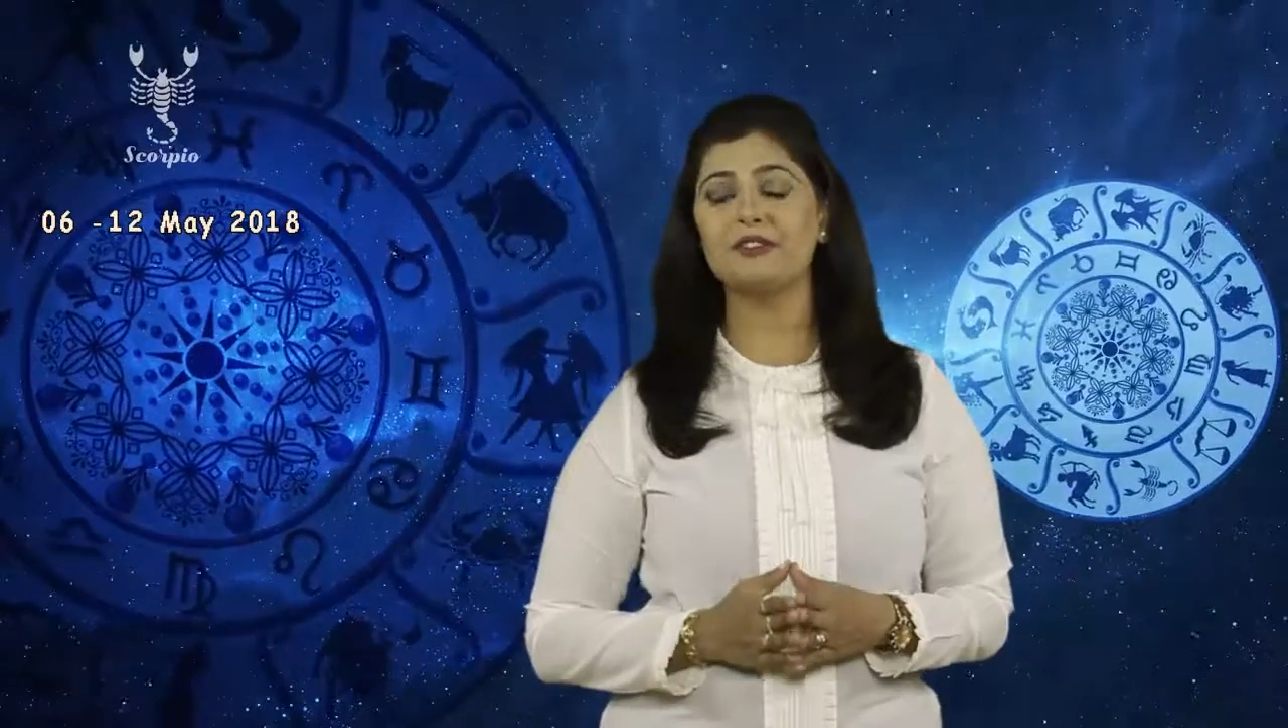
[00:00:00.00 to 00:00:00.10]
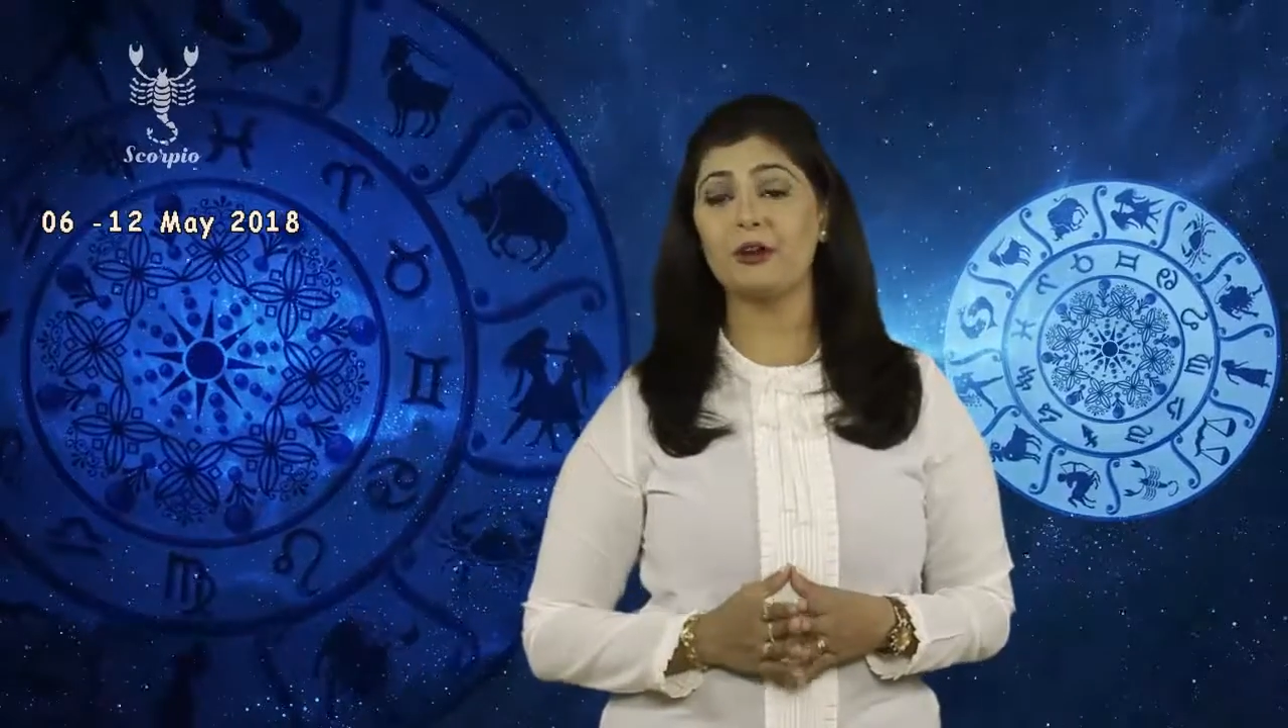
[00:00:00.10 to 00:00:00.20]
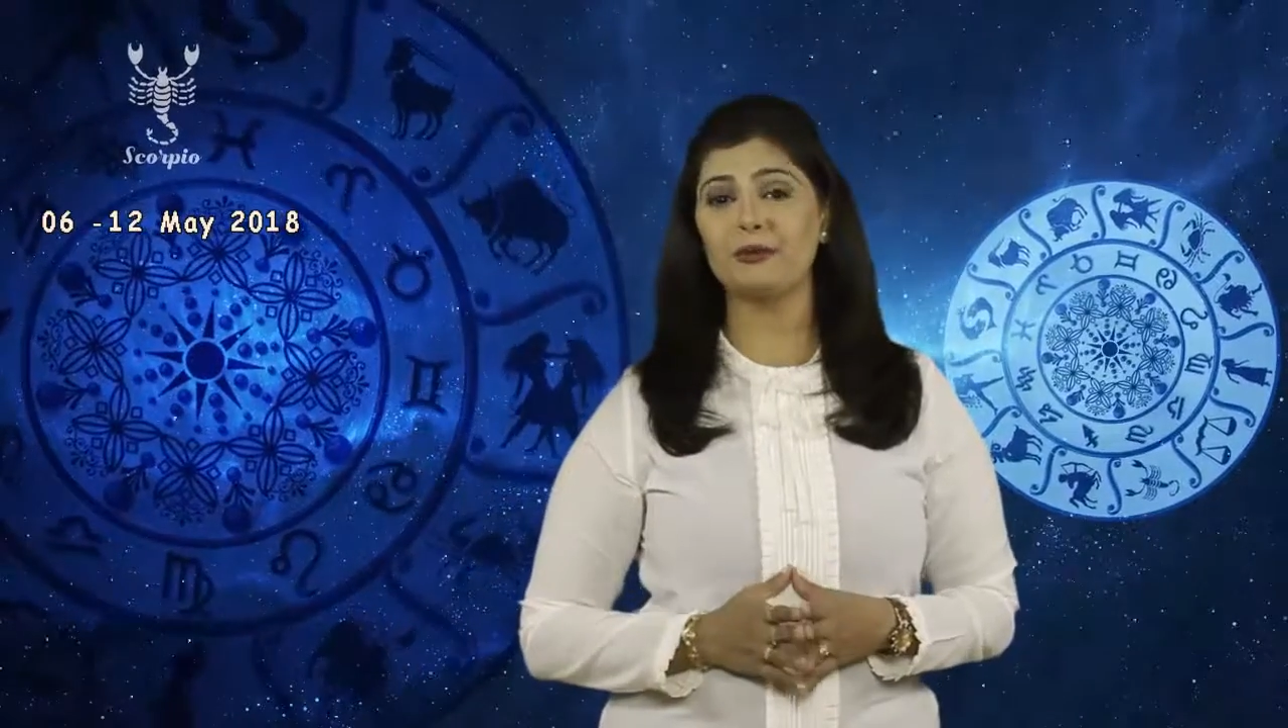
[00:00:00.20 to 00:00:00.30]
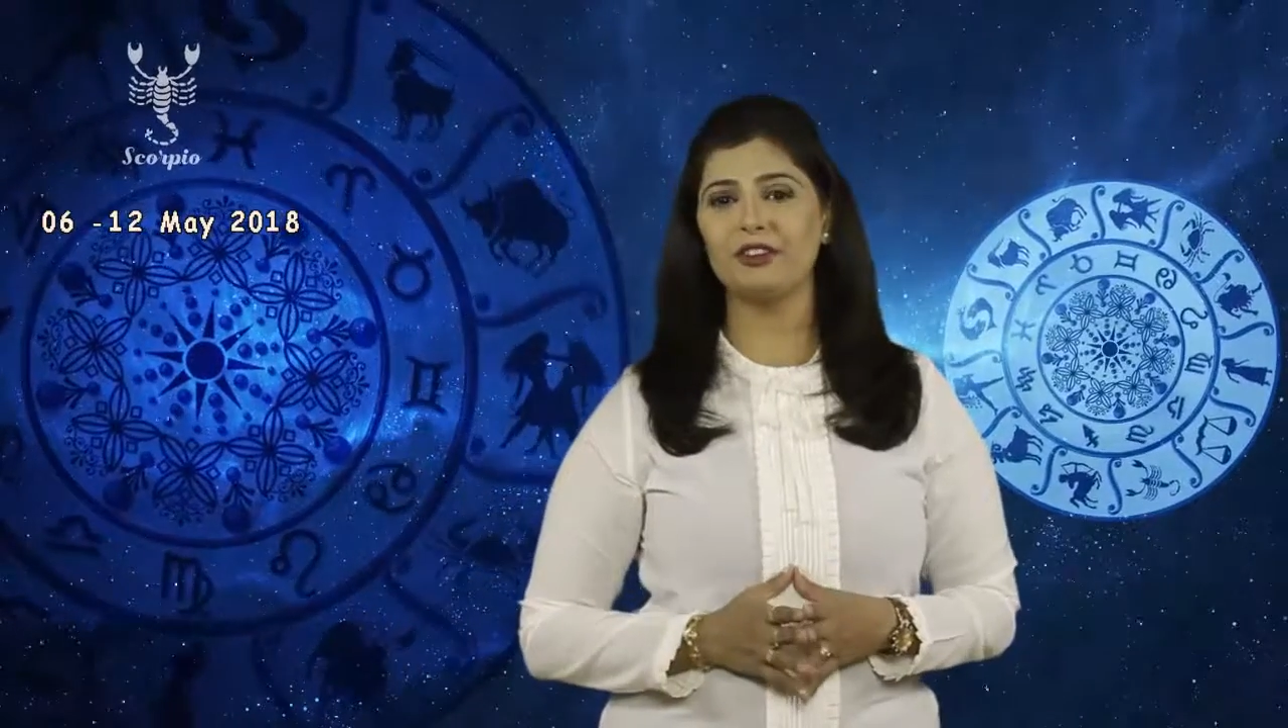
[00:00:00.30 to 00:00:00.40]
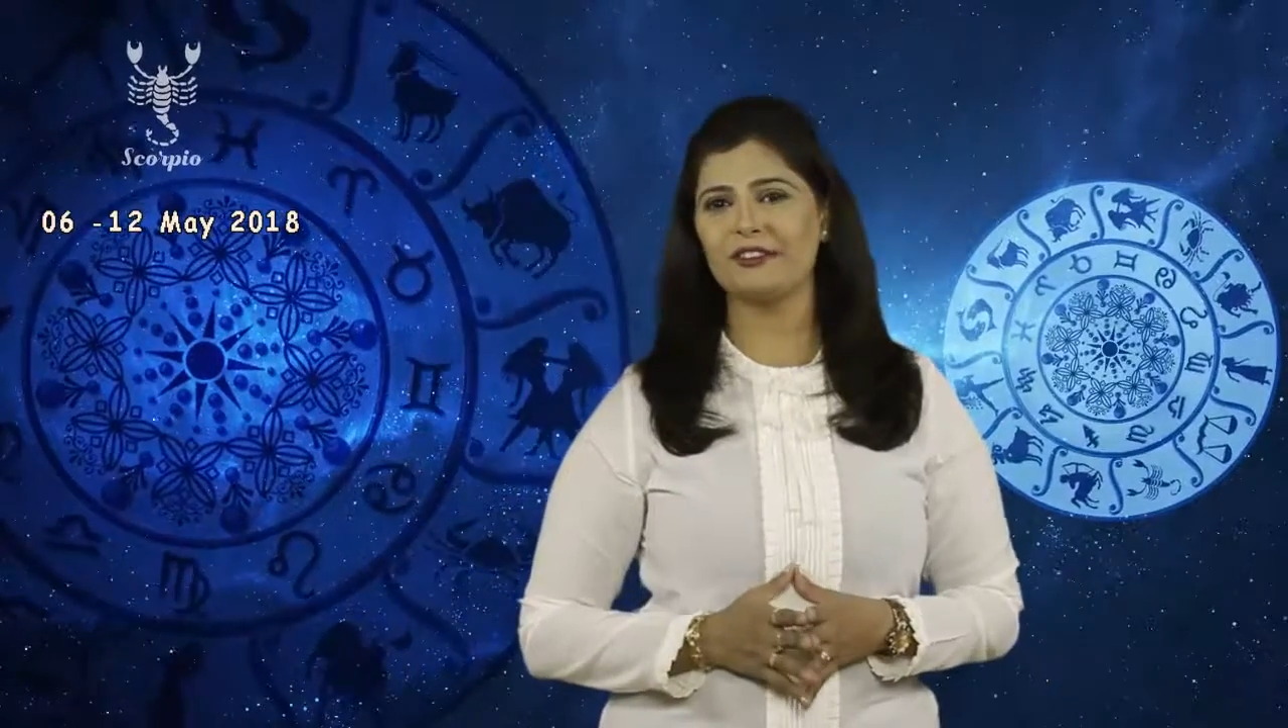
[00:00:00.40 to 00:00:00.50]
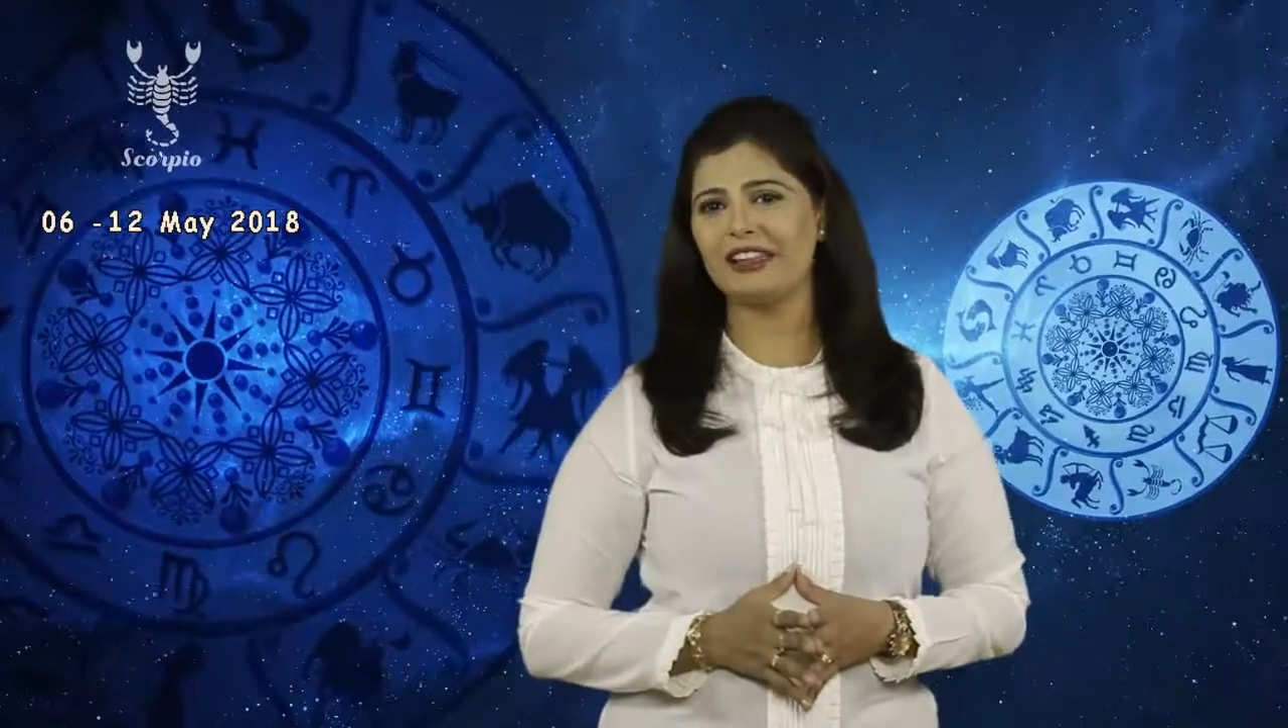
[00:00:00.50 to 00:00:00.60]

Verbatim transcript: from your